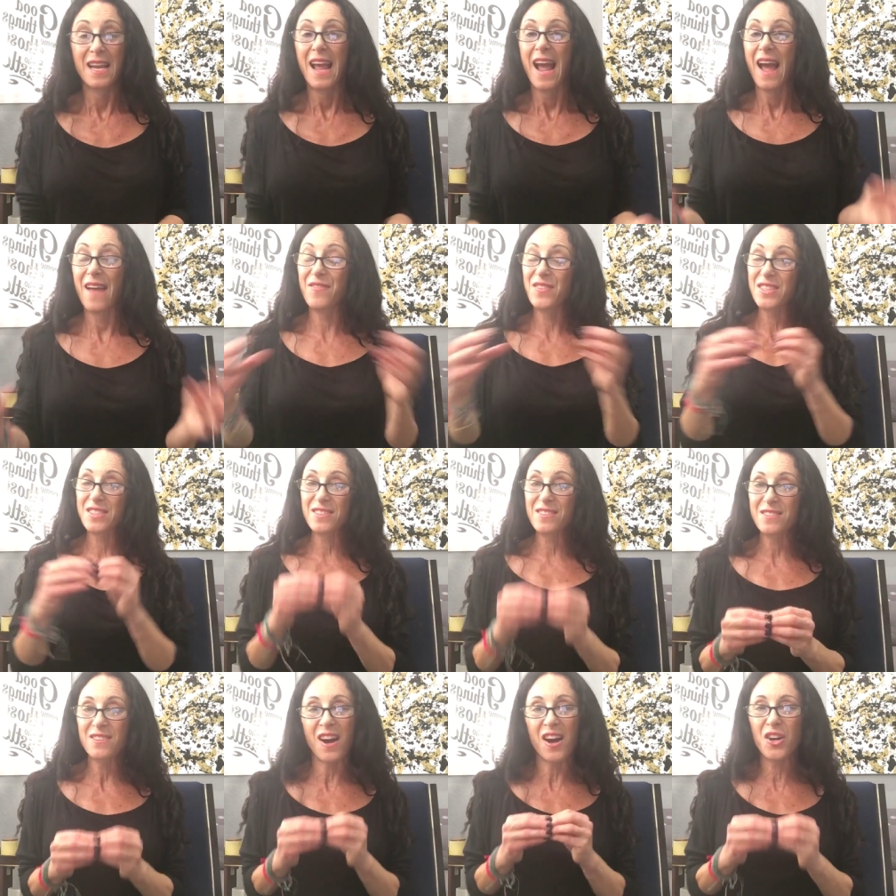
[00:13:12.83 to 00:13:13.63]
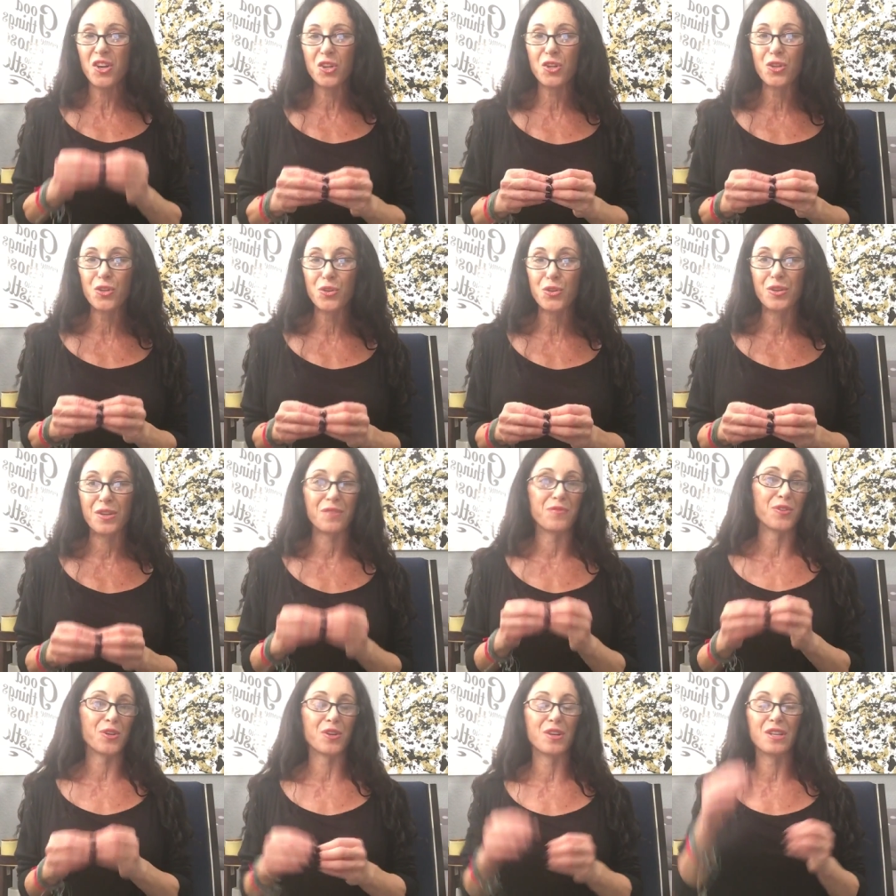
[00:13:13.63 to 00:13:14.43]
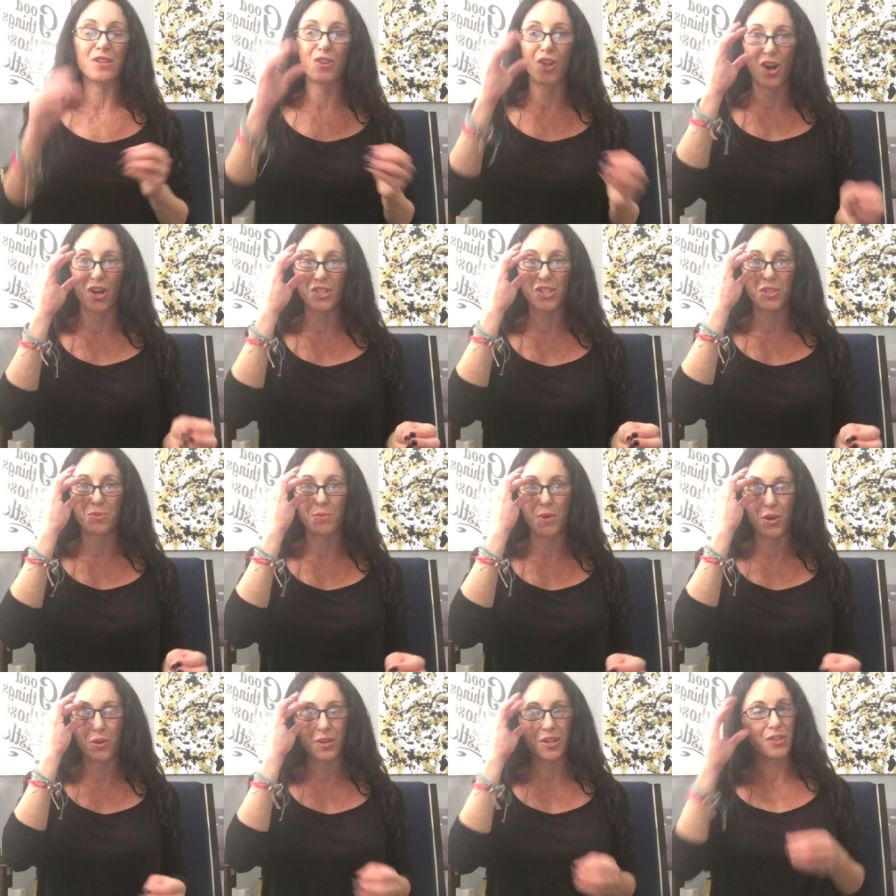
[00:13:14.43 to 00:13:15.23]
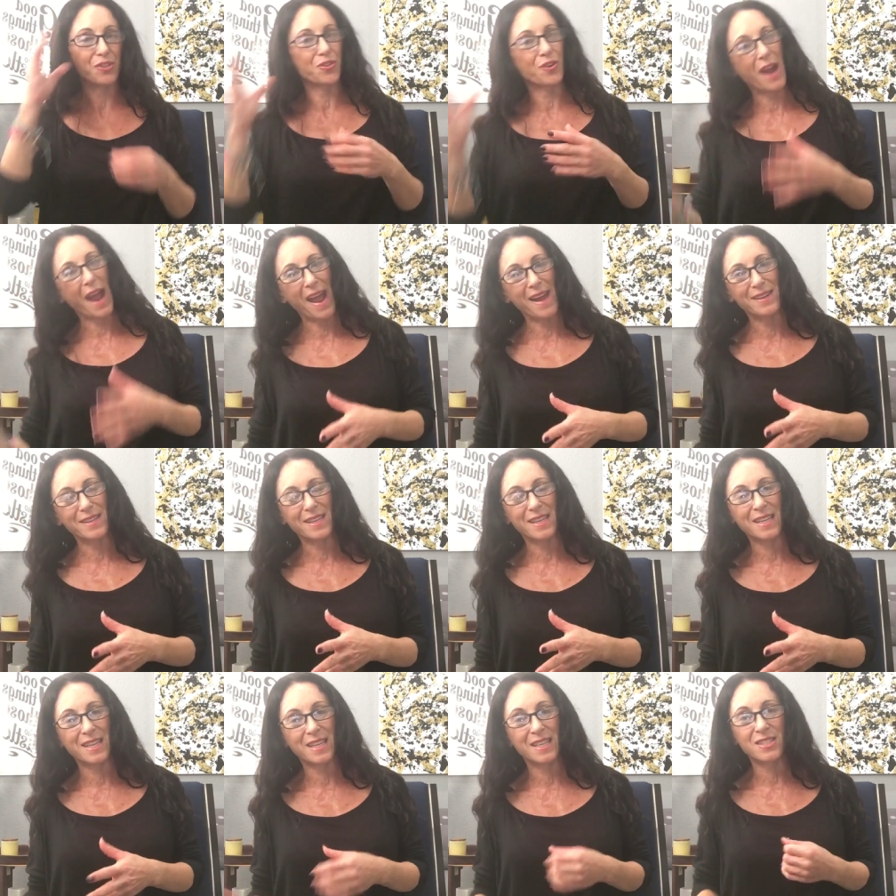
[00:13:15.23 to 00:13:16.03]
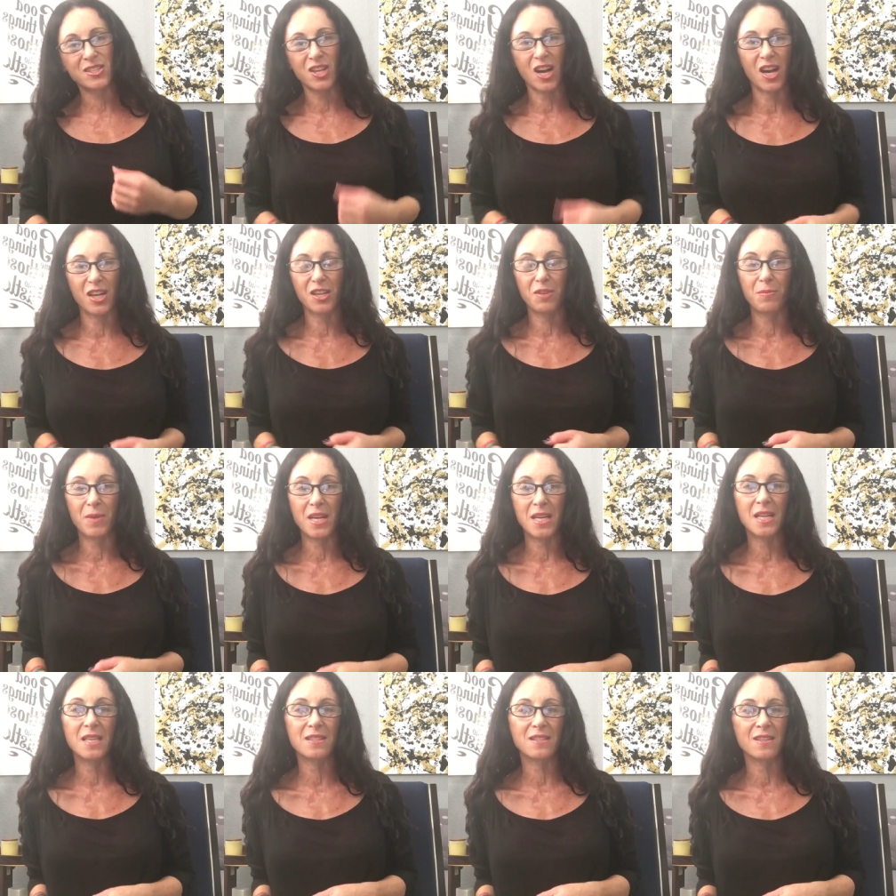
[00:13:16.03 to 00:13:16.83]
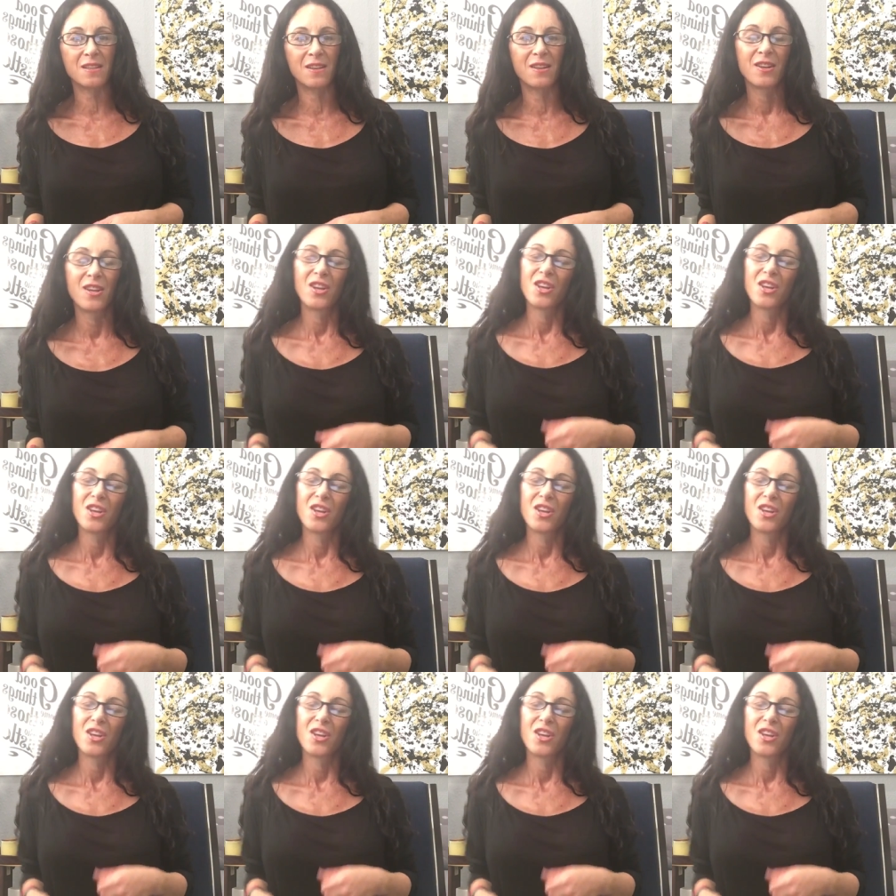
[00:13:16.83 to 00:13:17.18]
and this does not include if you're in launch mode and you're editing documents and